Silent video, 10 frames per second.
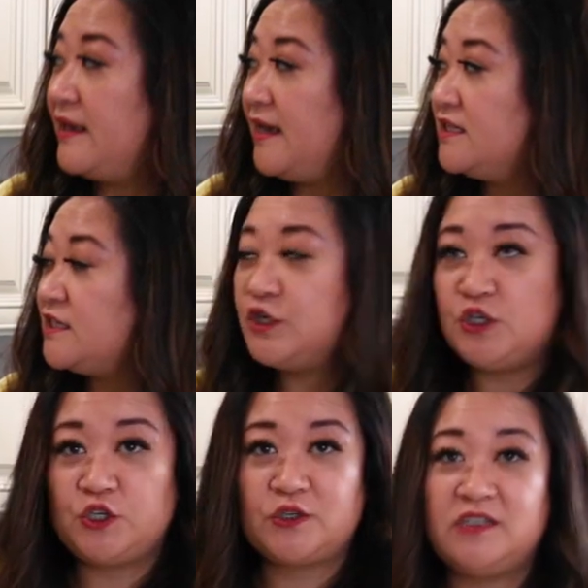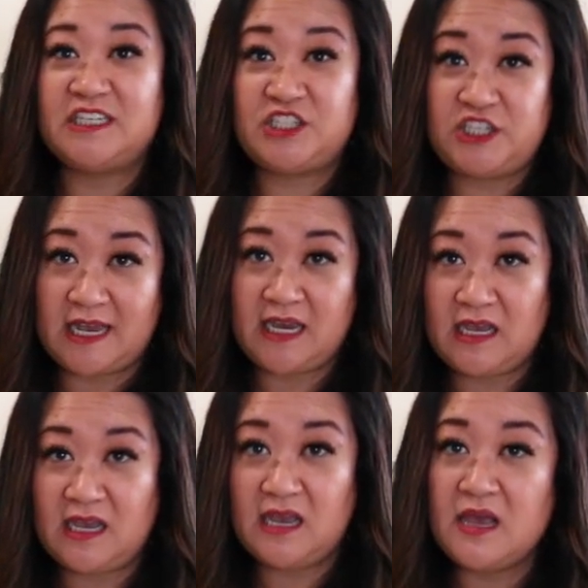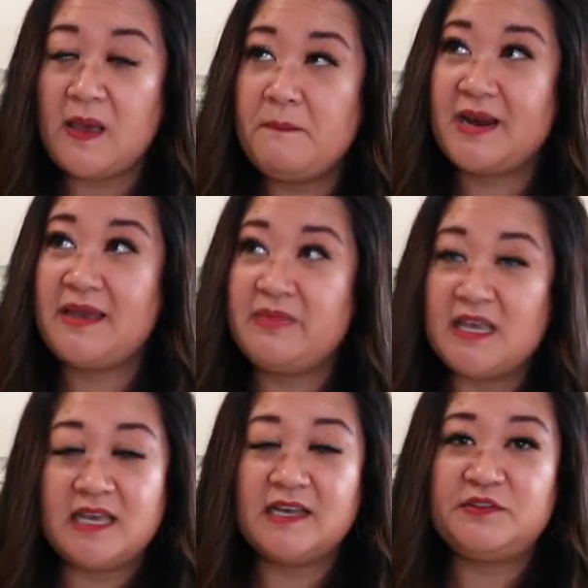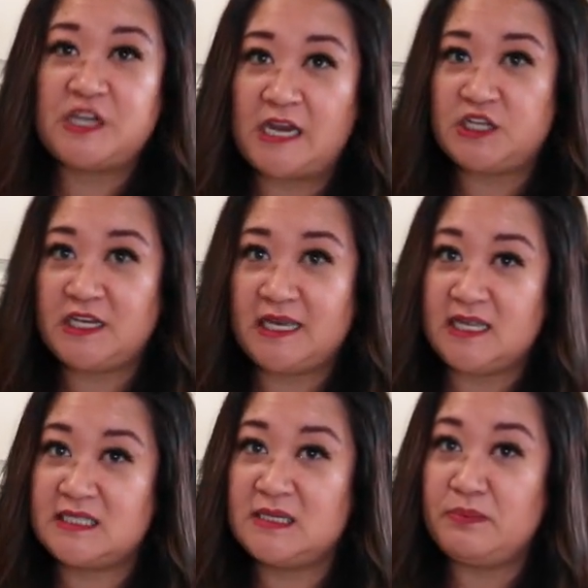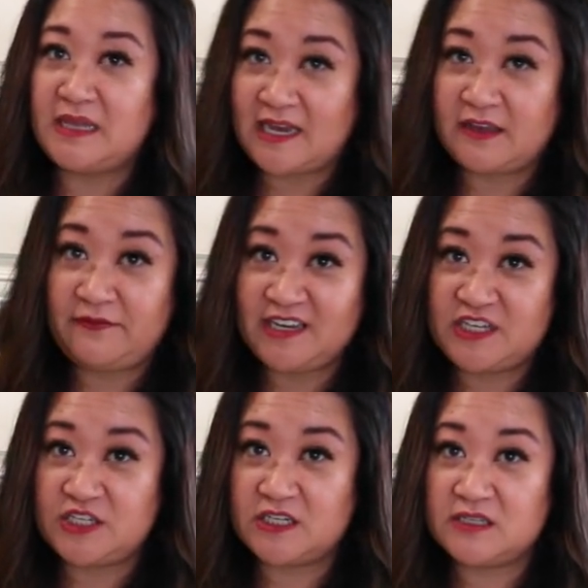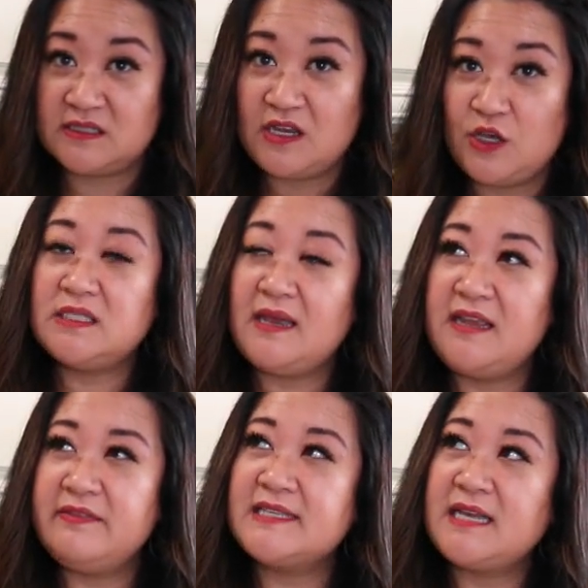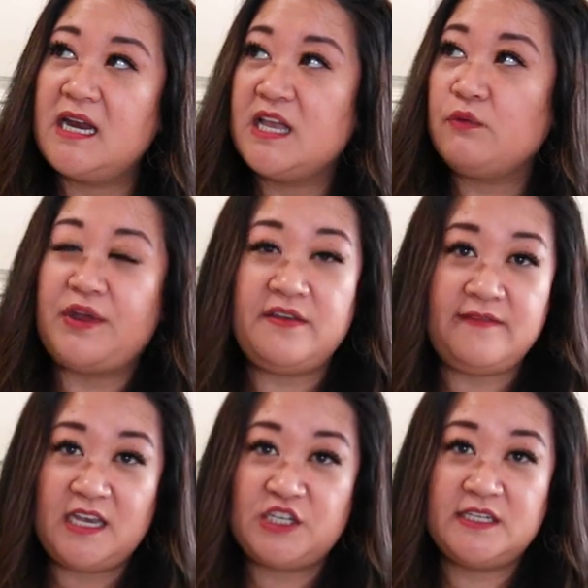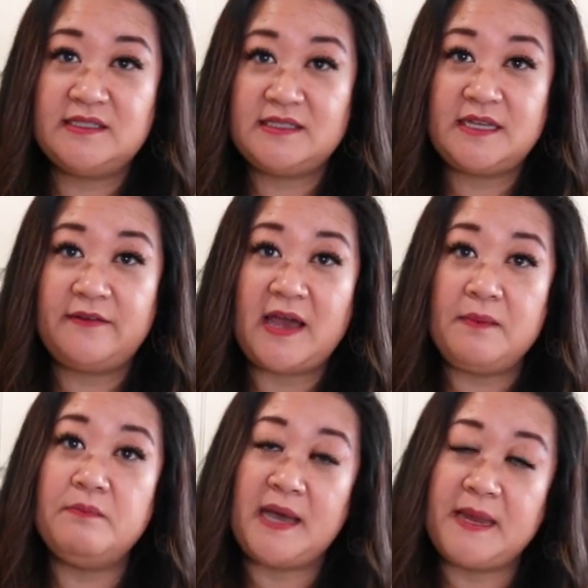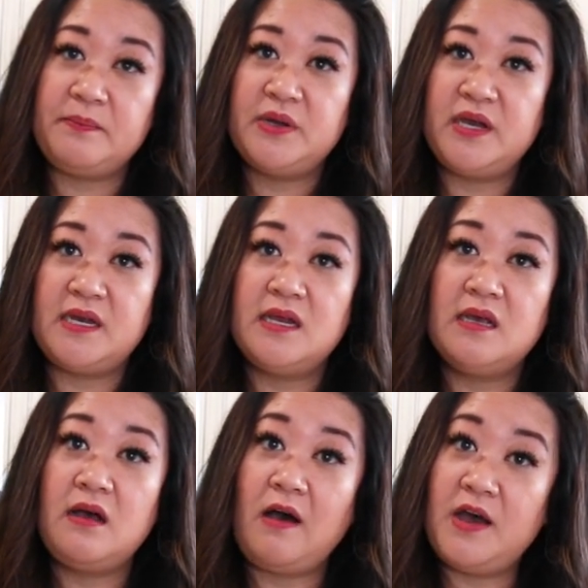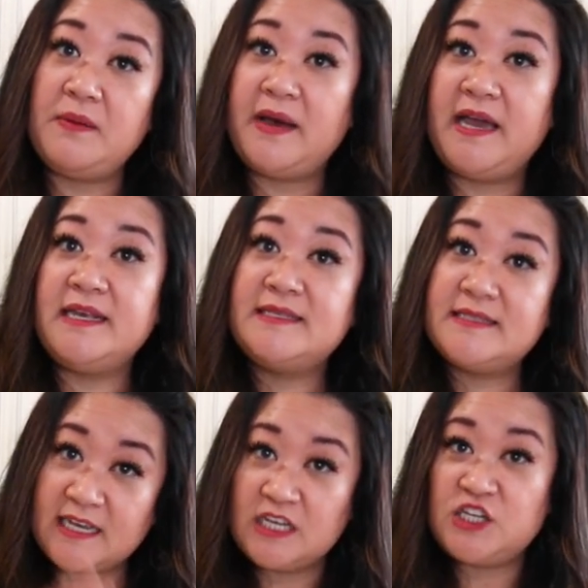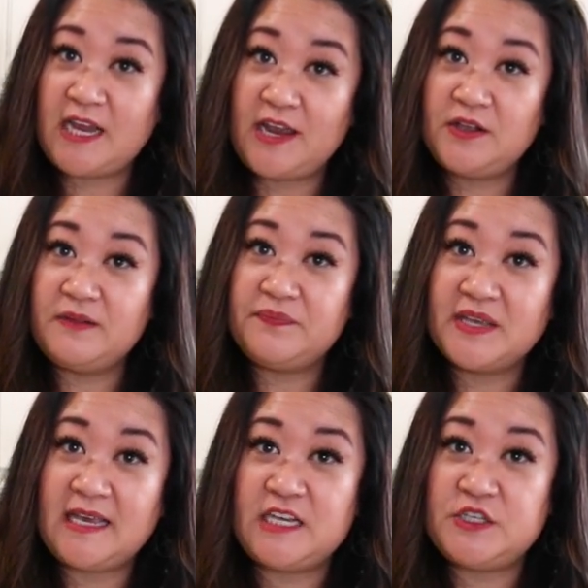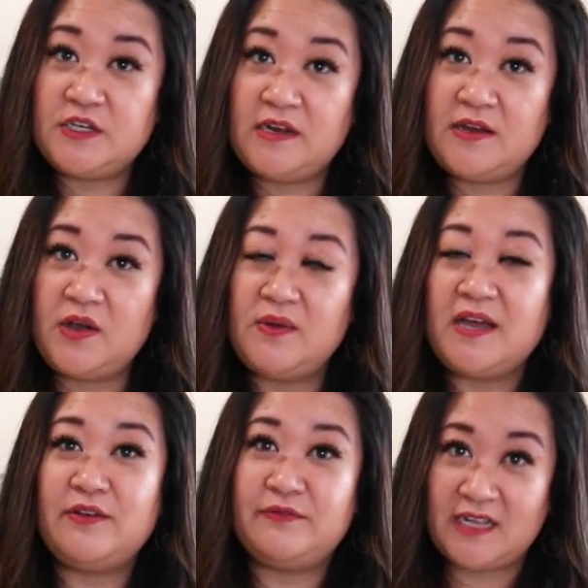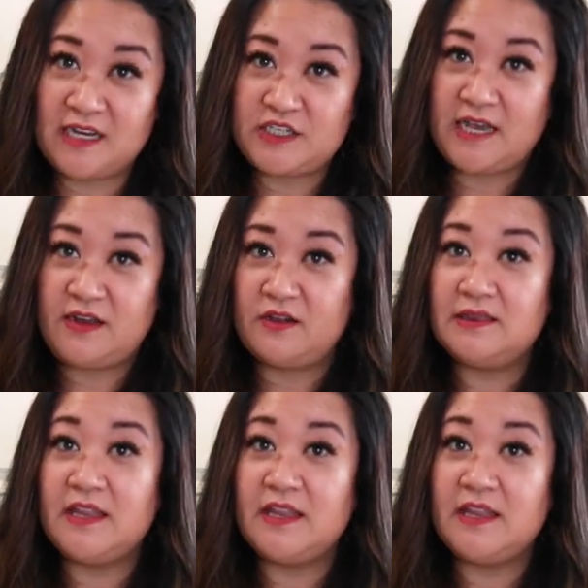okay. It's like neutral, it's shiny, but I'm thinking of changing it to black fixtures. So any of this kind of like renovation stuff, I might put on my second channel. In case you didn't know, I have a vlog channel,